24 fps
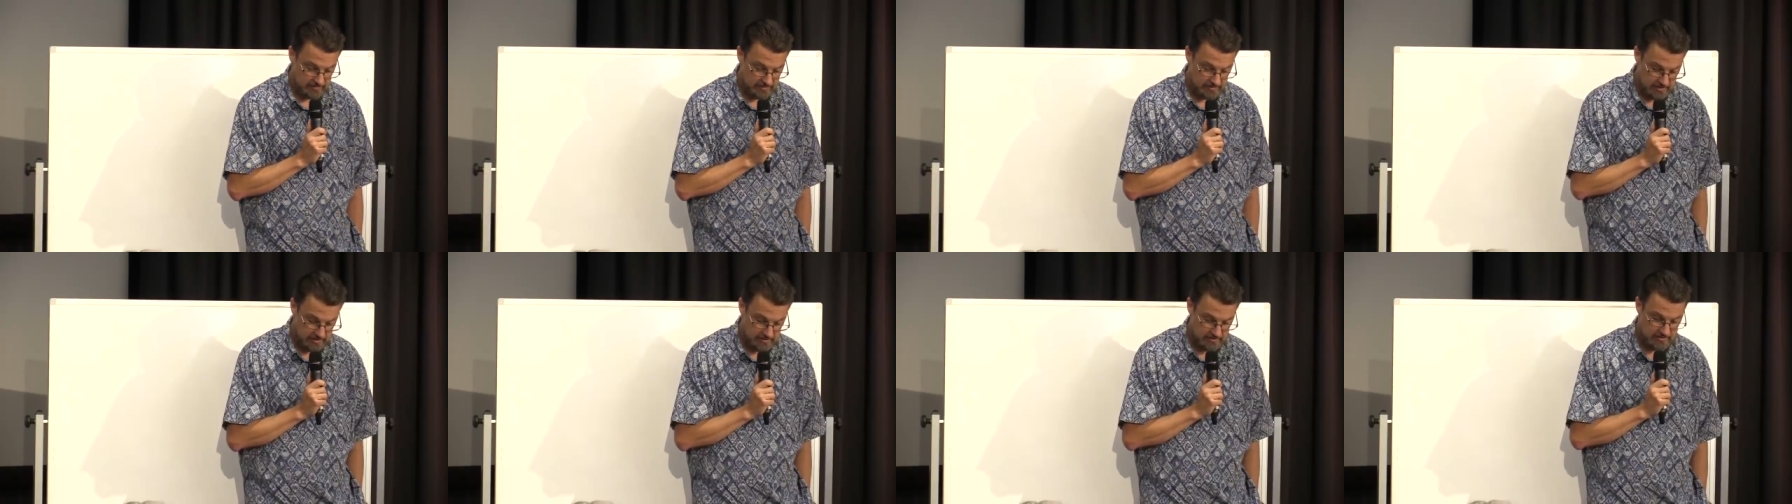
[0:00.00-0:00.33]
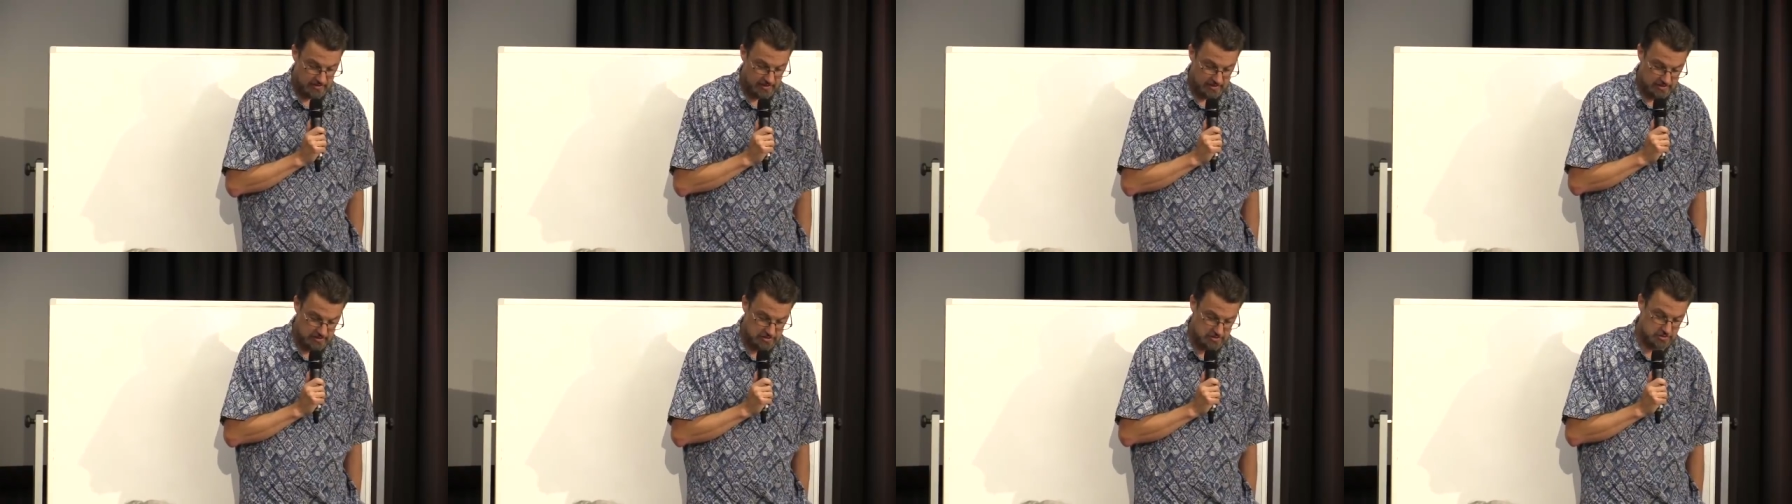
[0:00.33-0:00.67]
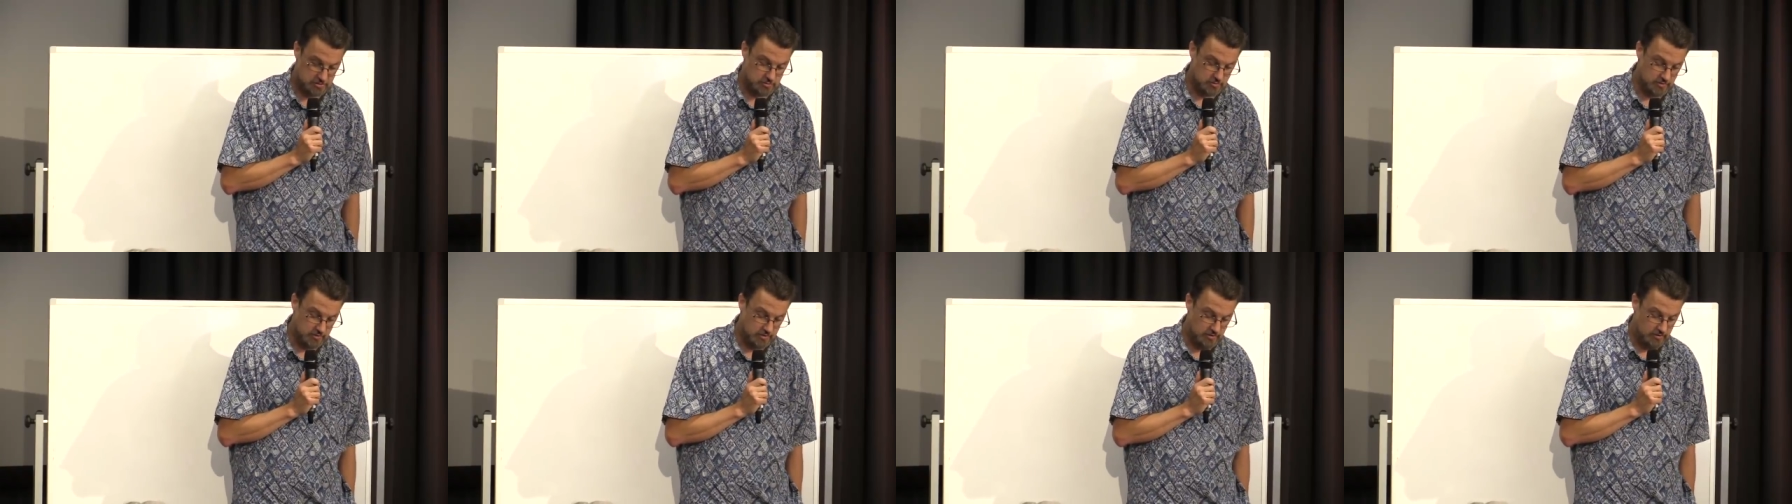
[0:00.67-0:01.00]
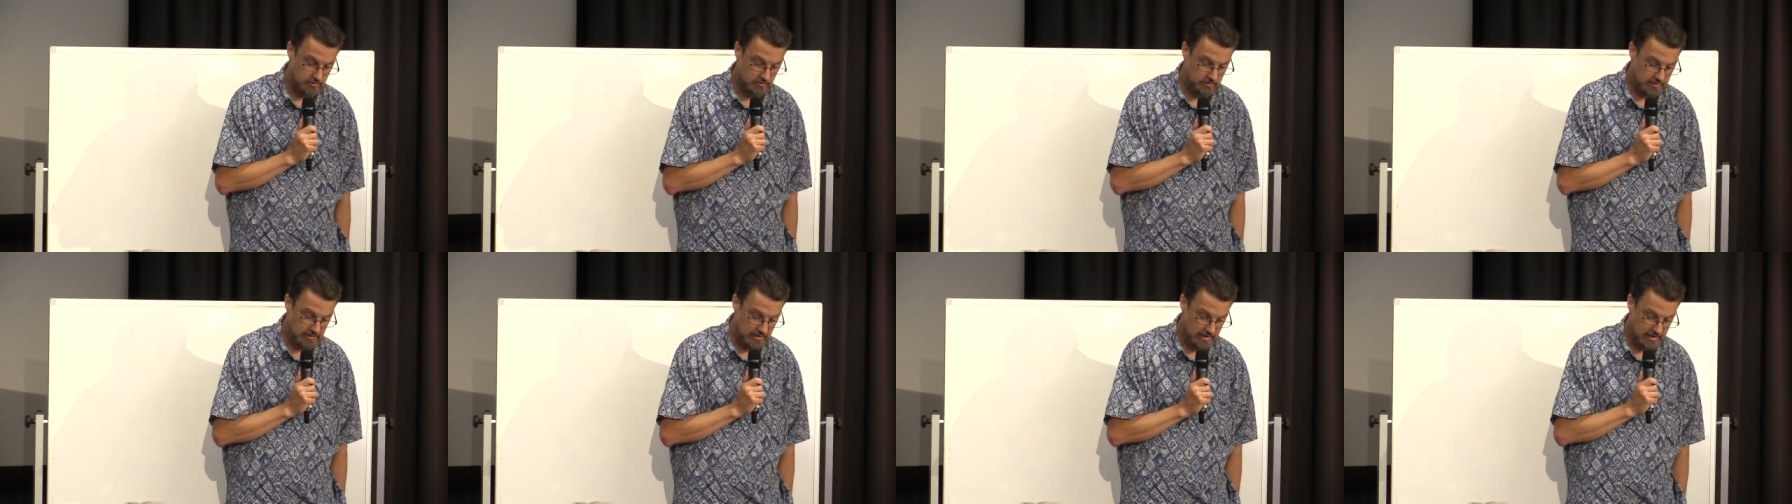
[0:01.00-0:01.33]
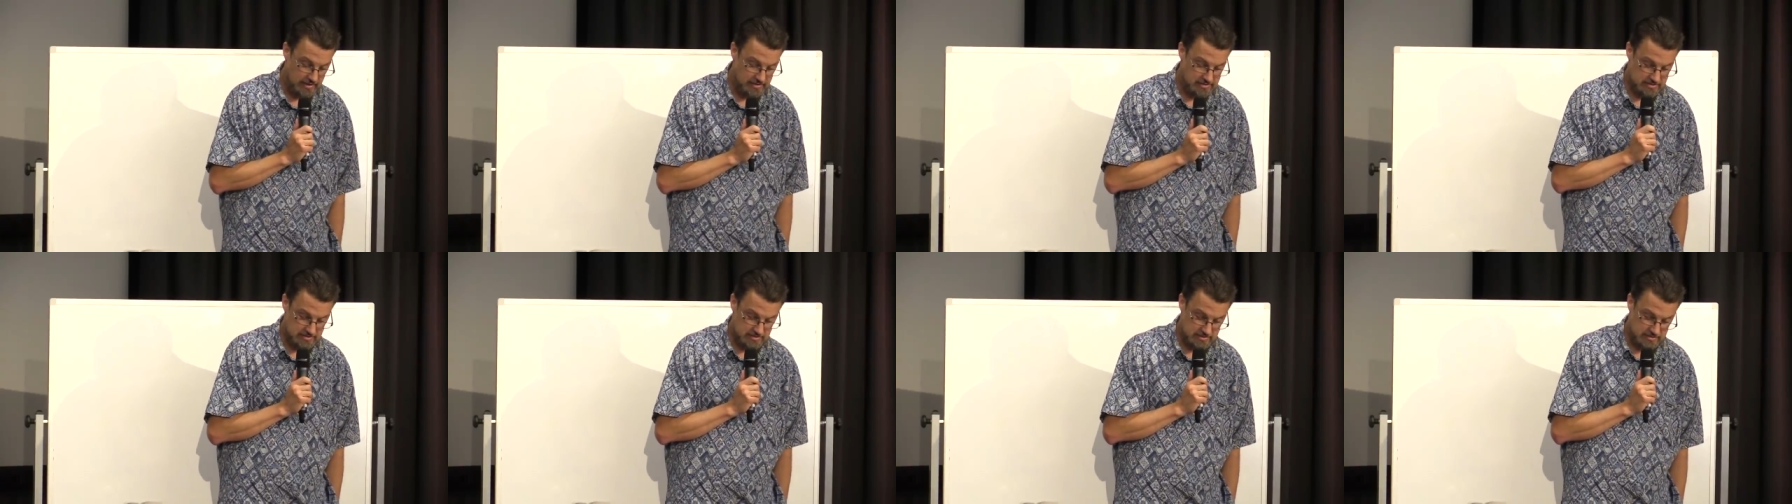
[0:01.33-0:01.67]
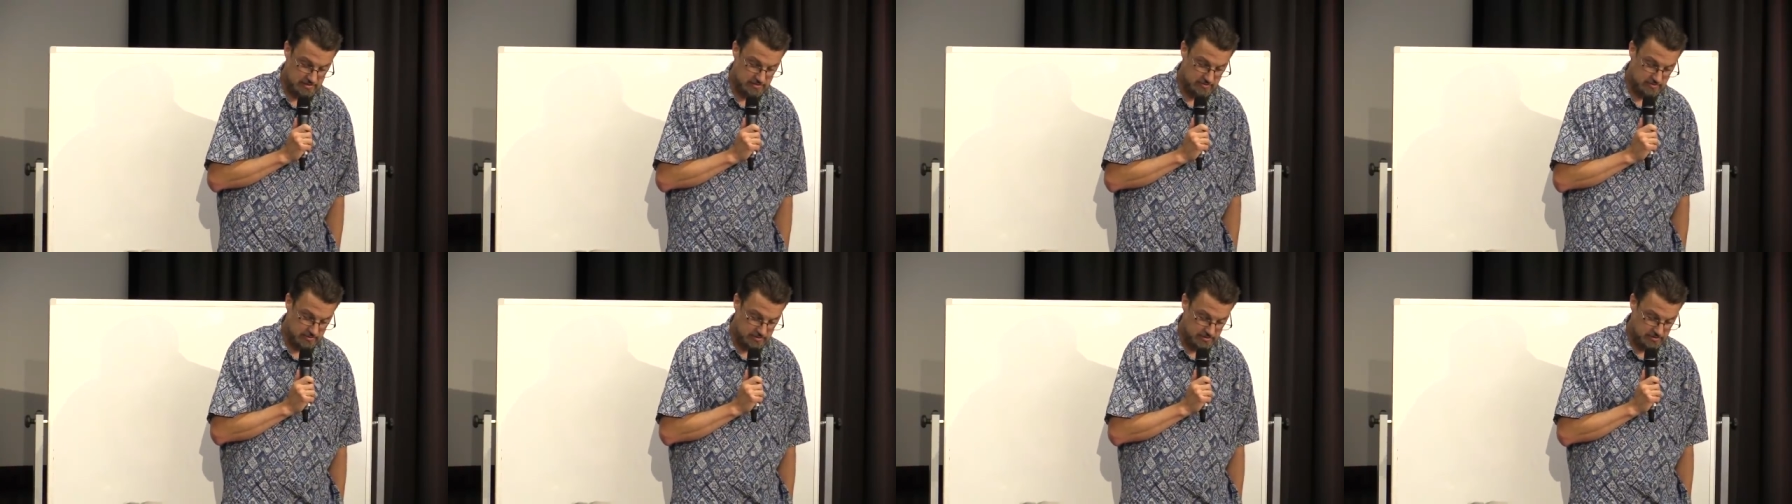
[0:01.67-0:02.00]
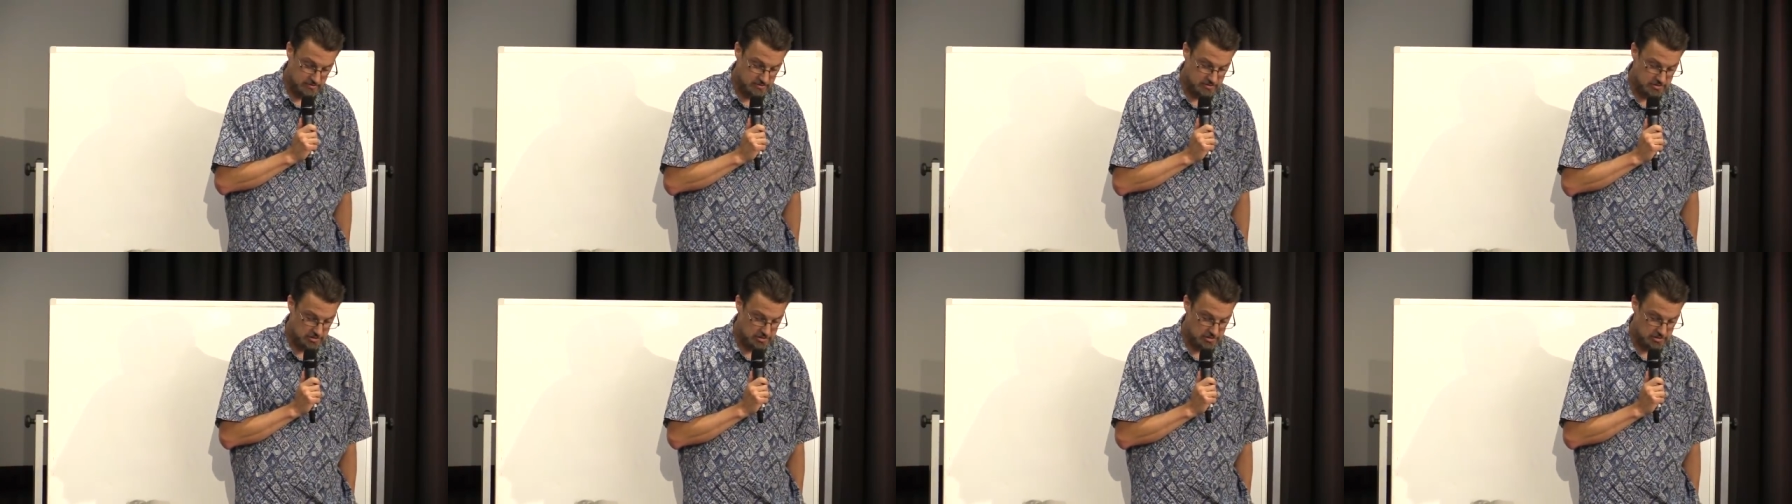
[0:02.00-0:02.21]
indeed that is your will, we ask that you would do